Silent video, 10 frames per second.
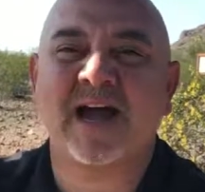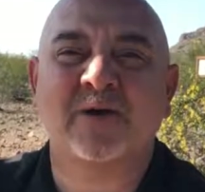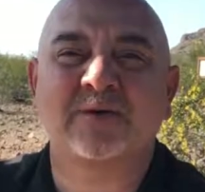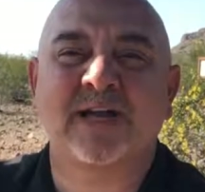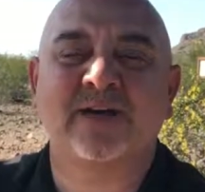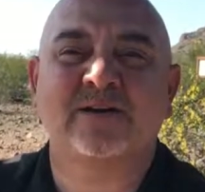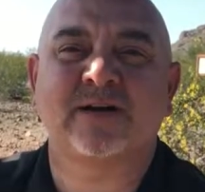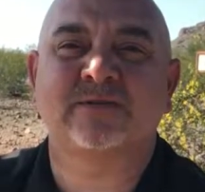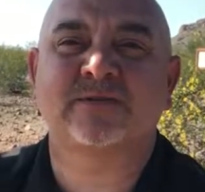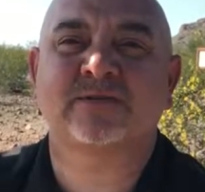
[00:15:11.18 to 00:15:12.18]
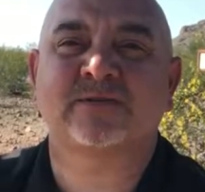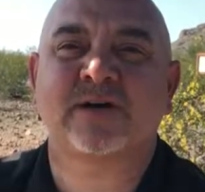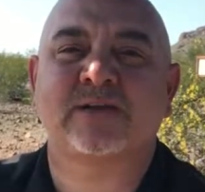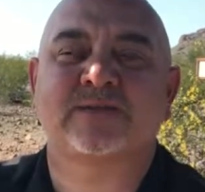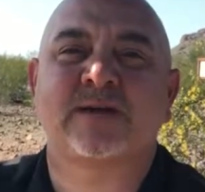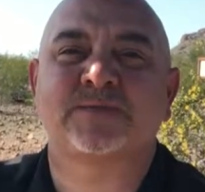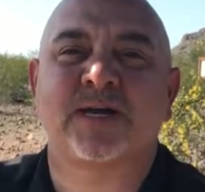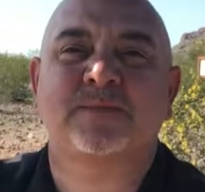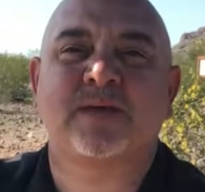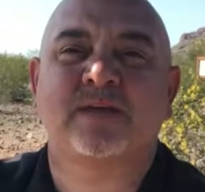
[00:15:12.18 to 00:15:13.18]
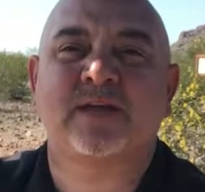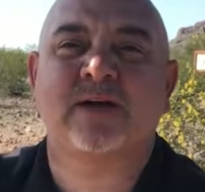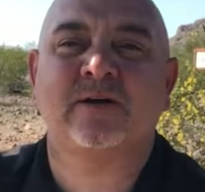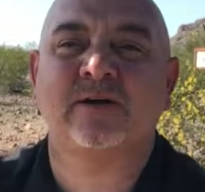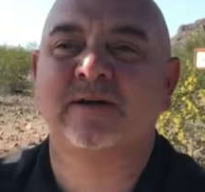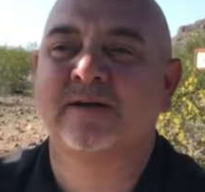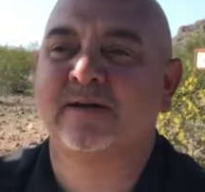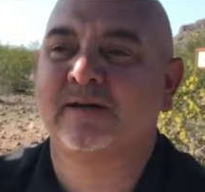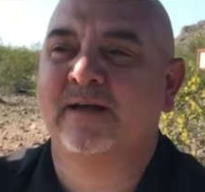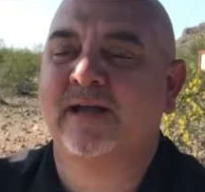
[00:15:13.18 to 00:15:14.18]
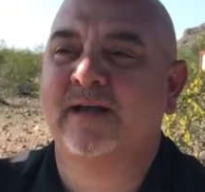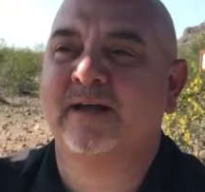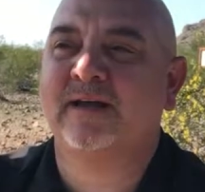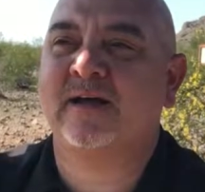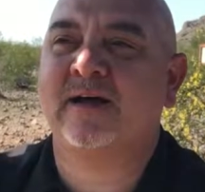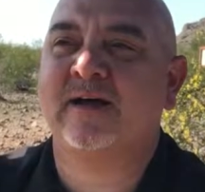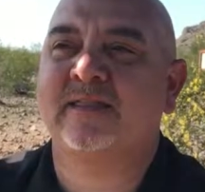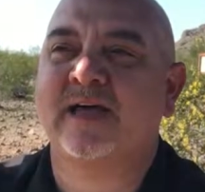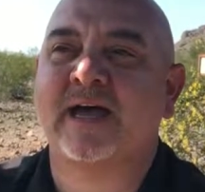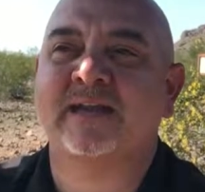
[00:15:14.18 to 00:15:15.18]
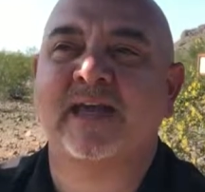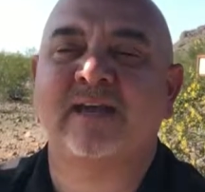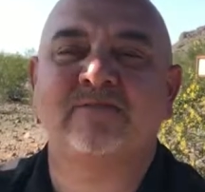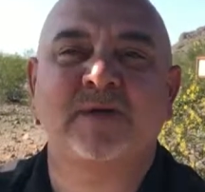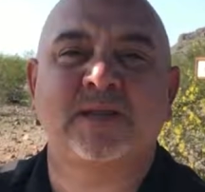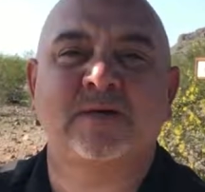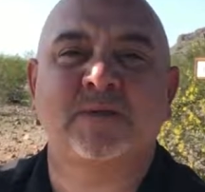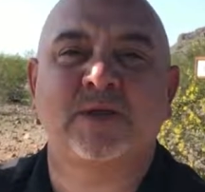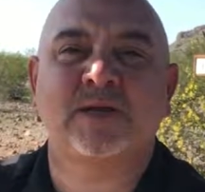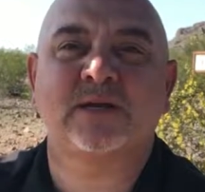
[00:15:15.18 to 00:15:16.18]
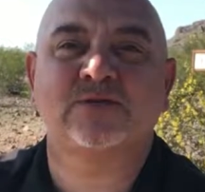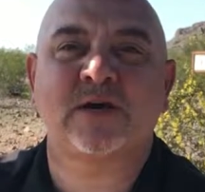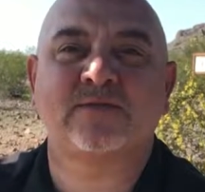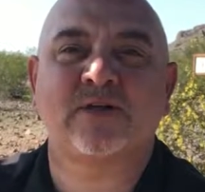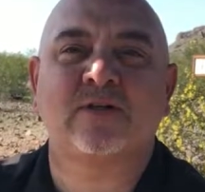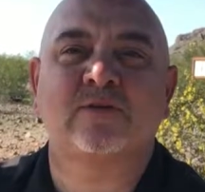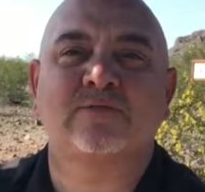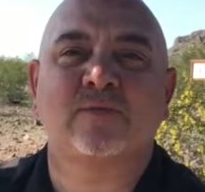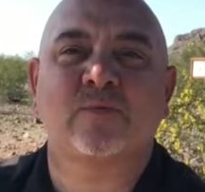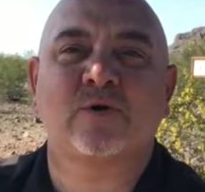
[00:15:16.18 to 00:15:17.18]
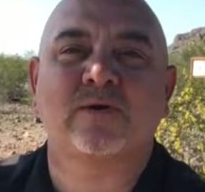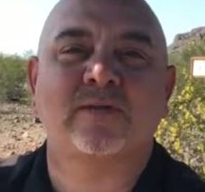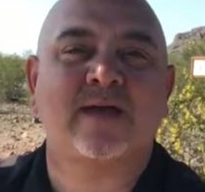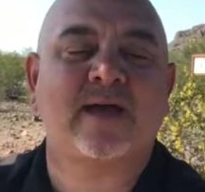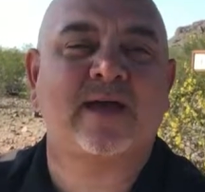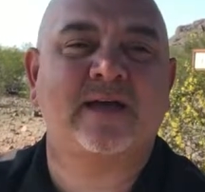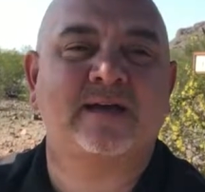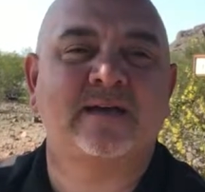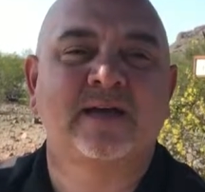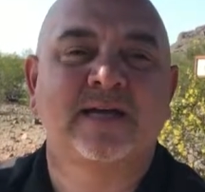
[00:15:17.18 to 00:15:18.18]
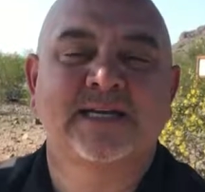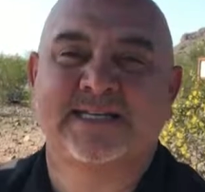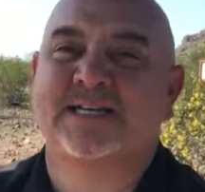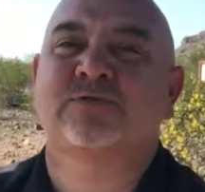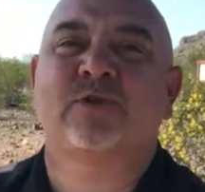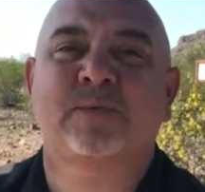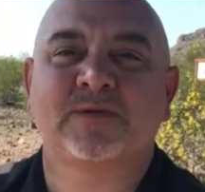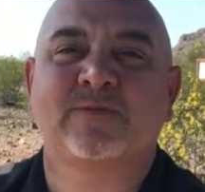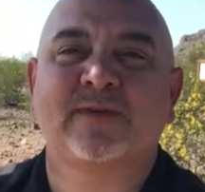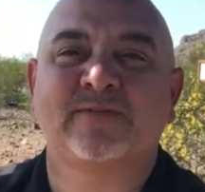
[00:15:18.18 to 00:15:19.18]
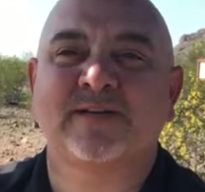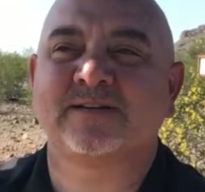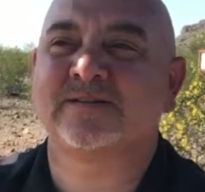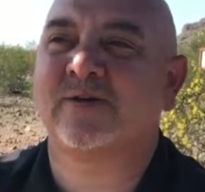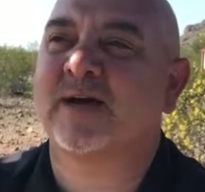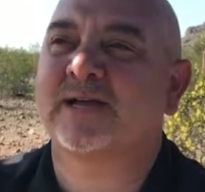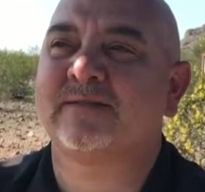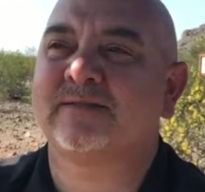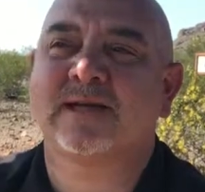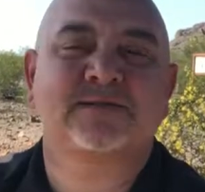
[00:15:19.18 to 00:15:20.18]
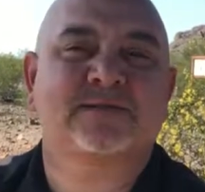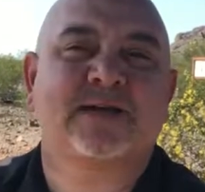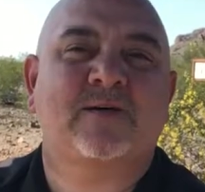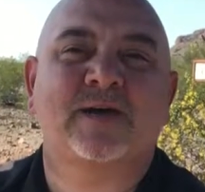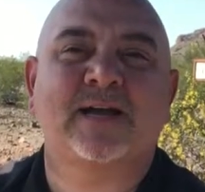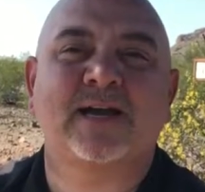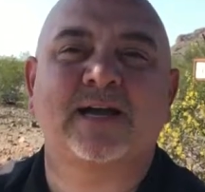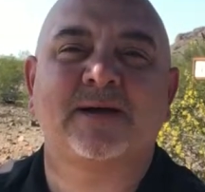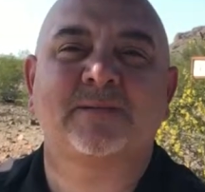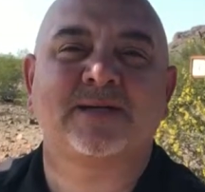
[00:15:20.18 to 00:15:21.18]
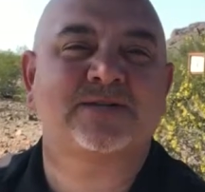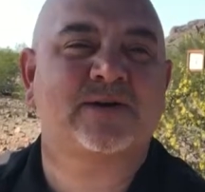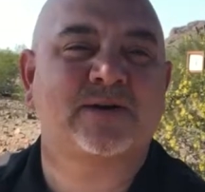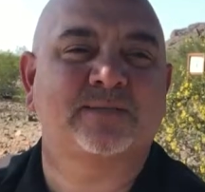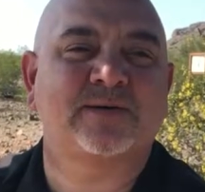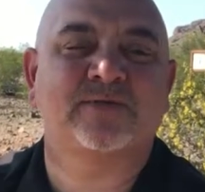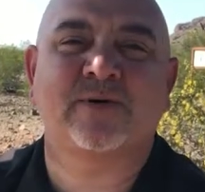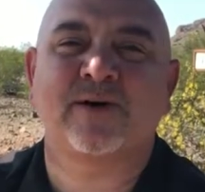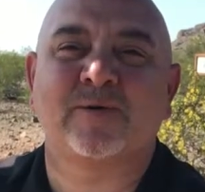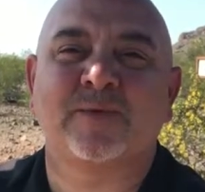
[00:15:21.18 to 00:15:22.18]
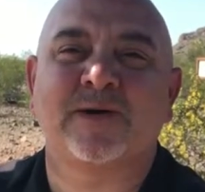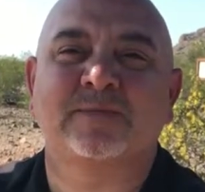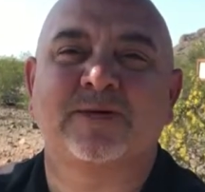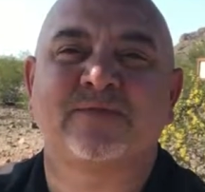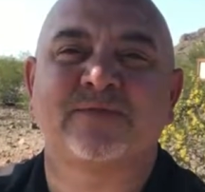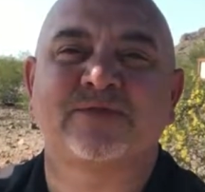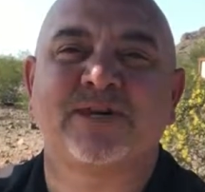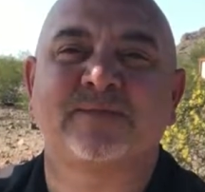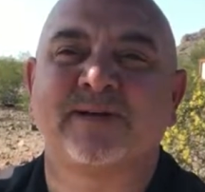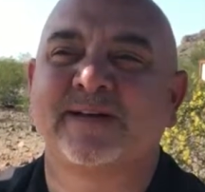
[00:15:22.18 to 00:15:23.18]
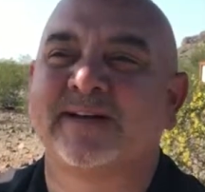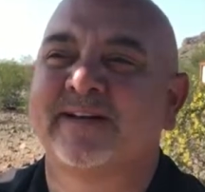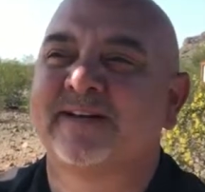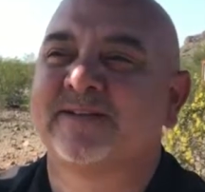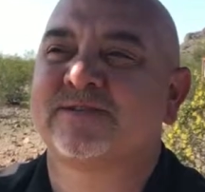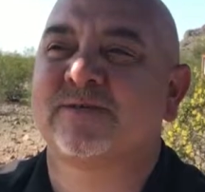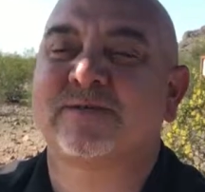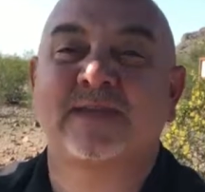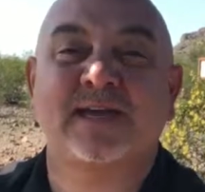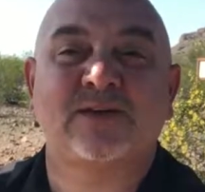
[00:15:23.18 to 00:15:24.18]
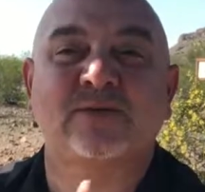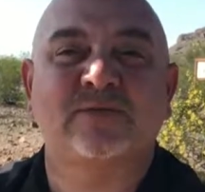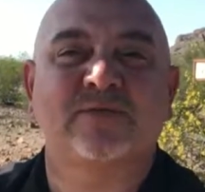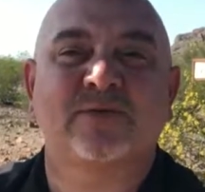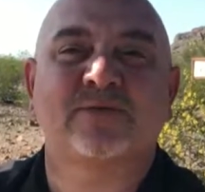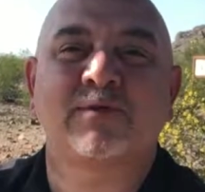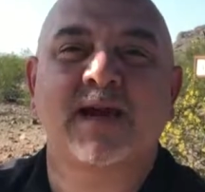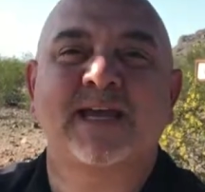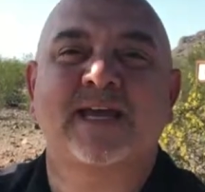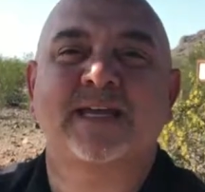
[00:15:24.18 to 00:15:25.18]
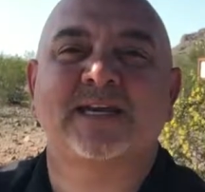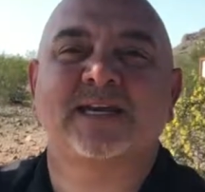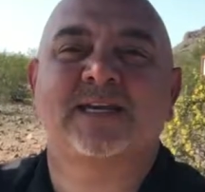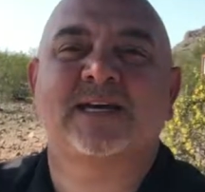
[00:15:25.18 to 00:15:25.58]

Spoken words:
Hour later, I was crowned step champion of the year. And that gave me the ability to travel all over the world and teach aerobics for a living. So that's how I kind of got my start before I opened up my first gym. So thank you for writing in,